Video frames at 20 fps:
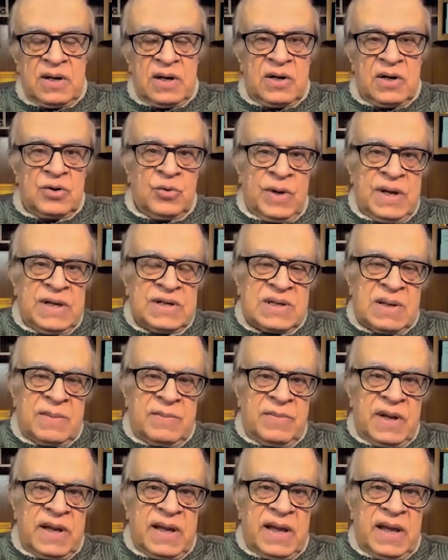doing
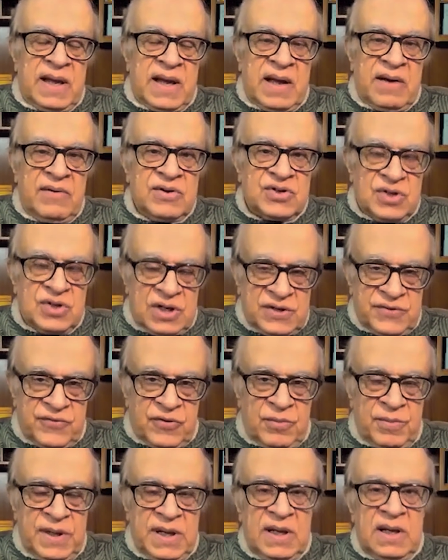some AI research
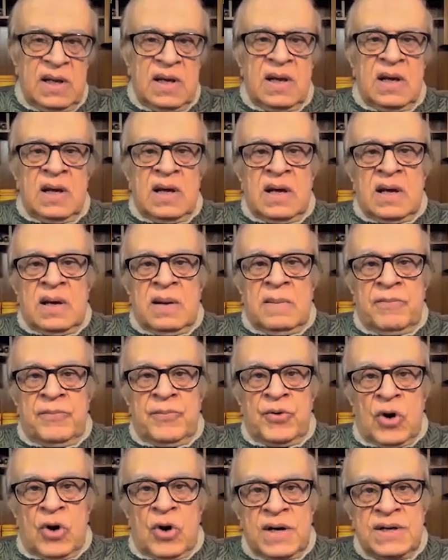for me
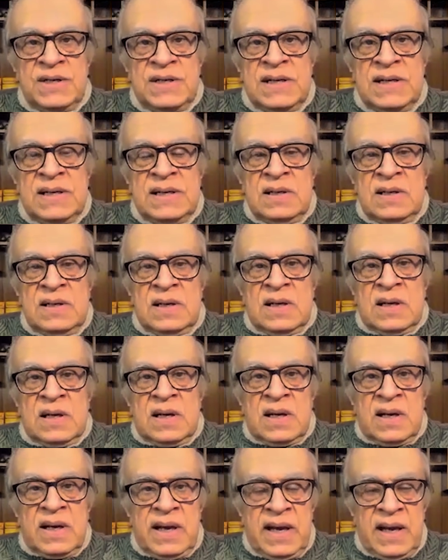brought in
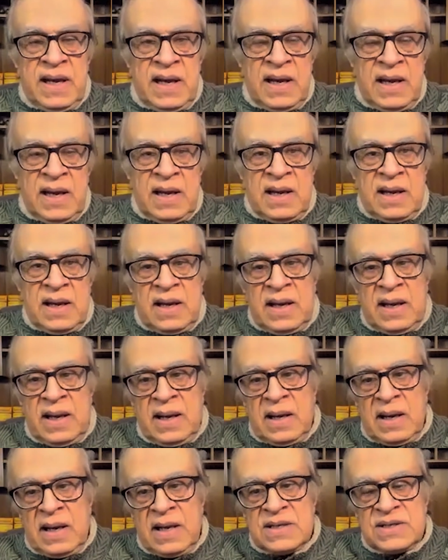
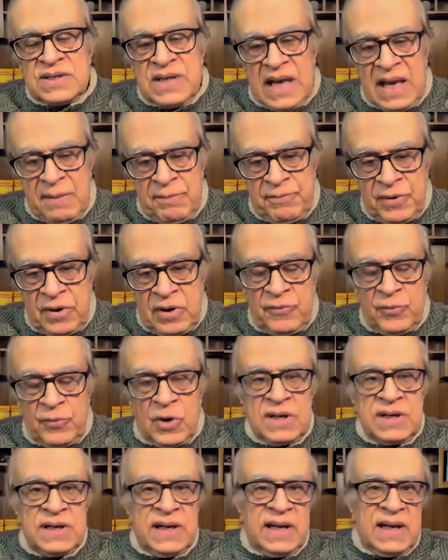a sample of
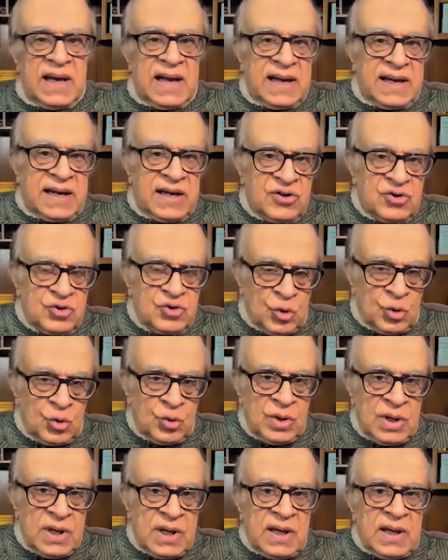what AI can
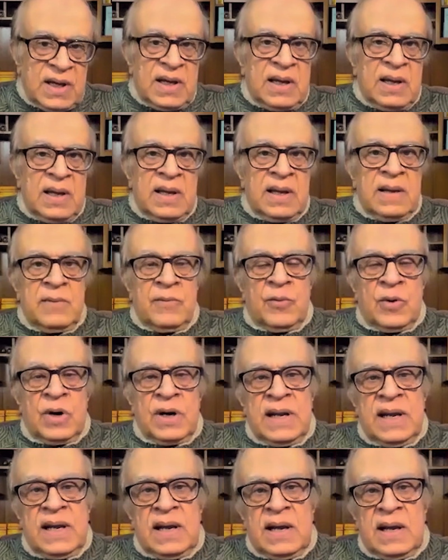do. And what
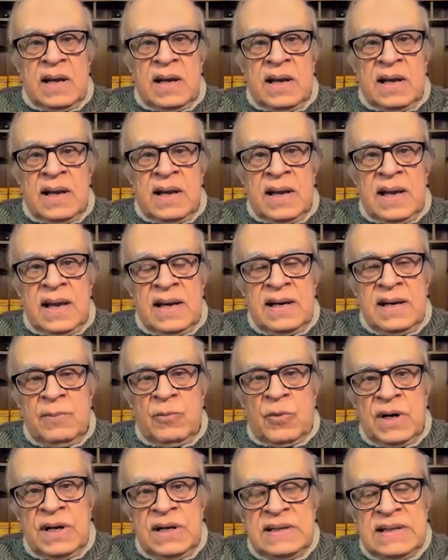
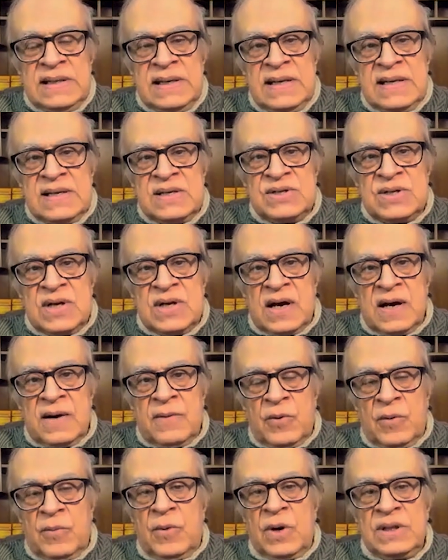he did is
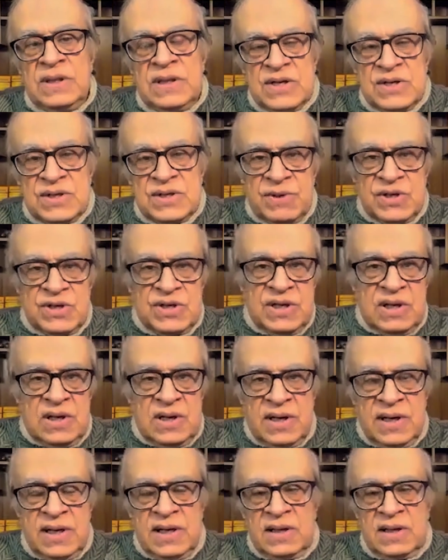what this machine
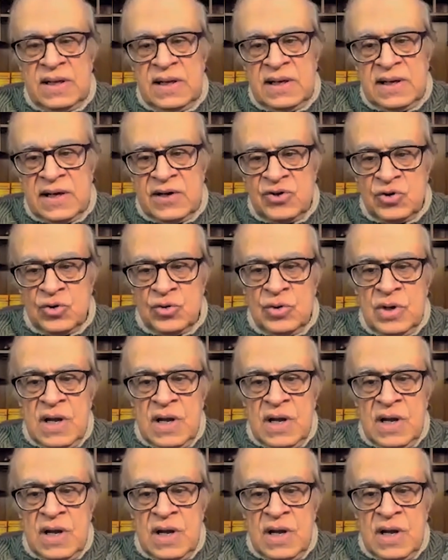learning thing can do.